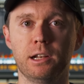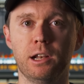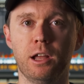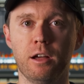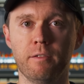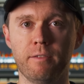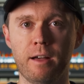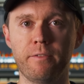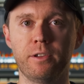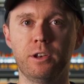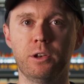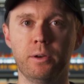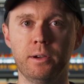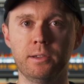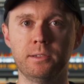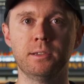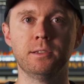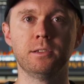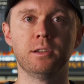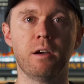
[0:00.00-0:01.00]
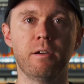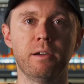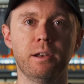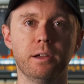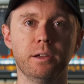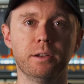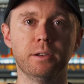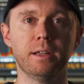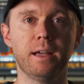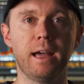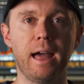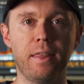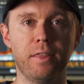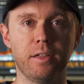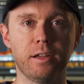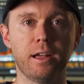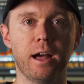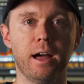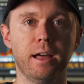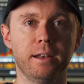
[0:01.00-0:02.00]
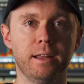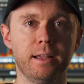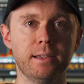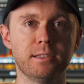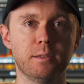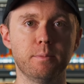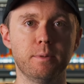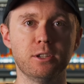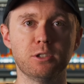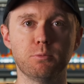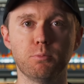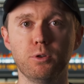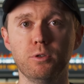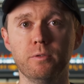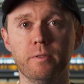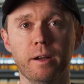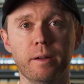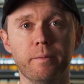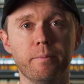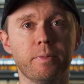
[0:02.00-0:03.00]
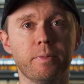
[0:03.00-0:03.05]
a lot of other noises going on and the cut needs to be smoother.